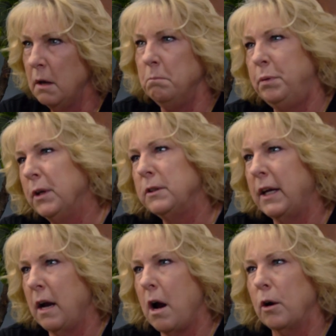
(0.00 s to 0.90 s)

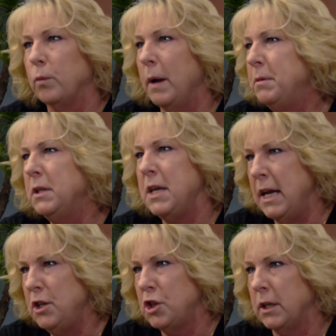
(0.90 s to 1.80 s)
building our
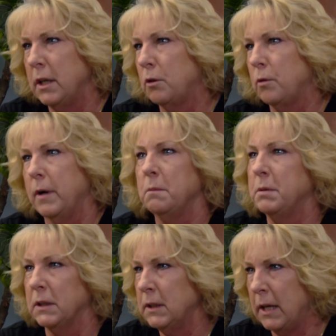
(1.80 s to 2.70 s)
reputation and
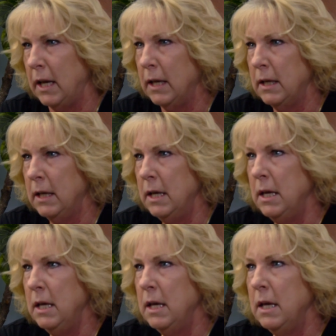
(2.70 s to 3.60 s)
credibility.
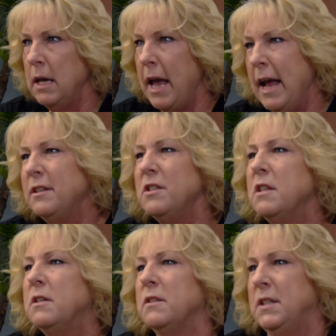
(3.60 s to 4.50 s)
As
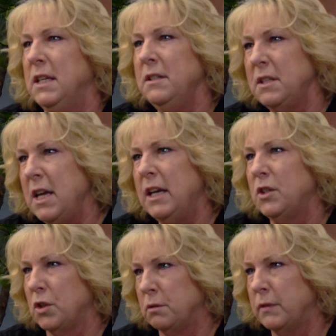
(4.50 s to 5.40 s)
the disease
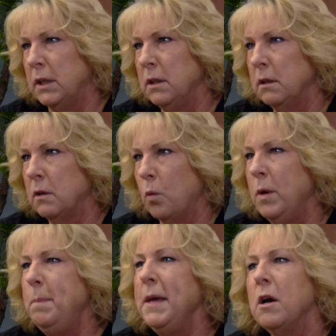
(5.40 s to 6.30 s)
takes over,
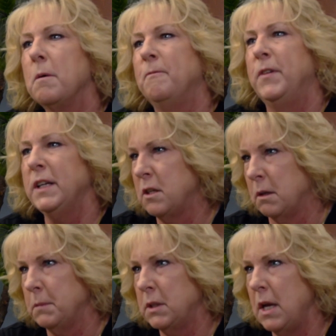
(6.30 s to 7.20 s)
we become
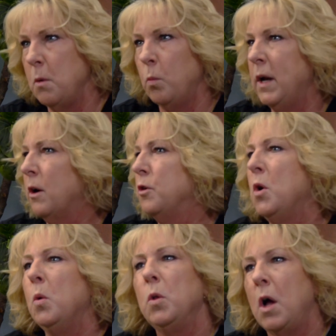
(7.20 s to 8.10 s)
victims and we are
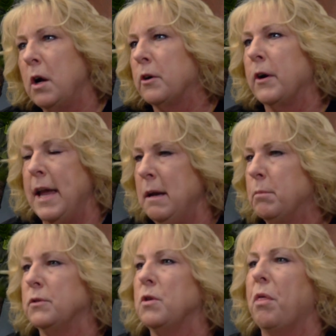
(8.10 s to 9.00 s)
no longer
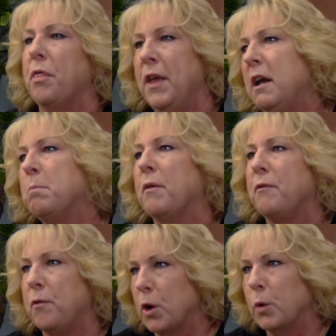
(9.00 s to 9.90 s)
able to think
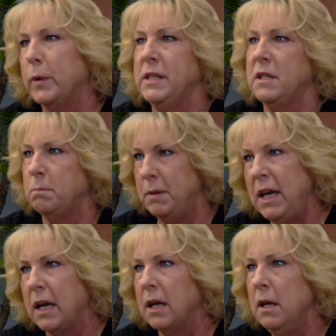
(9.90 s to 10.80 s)
before we
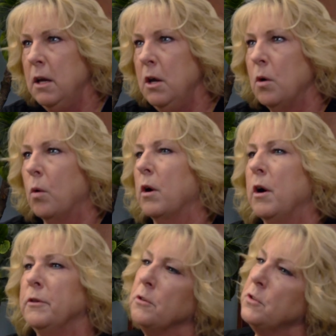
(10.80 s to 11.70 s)
speak or
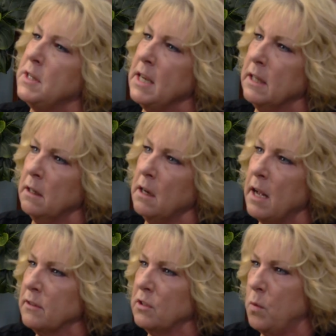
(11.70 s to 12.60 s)
understand
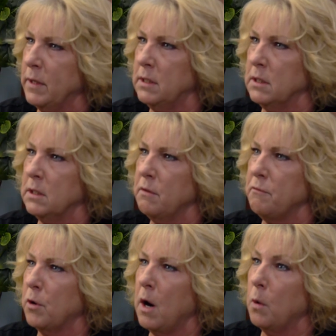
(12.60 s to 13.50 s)
consequences
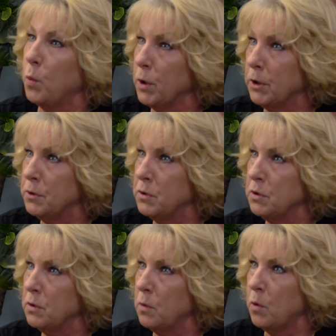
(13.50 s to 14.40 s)
for our words
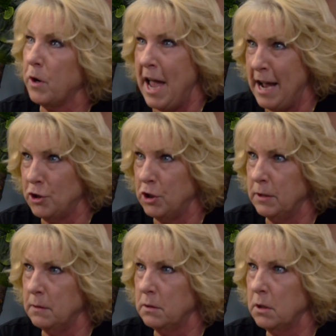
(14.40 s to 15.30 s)
or
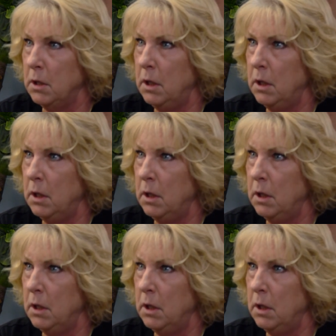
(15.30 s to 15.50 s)
actions.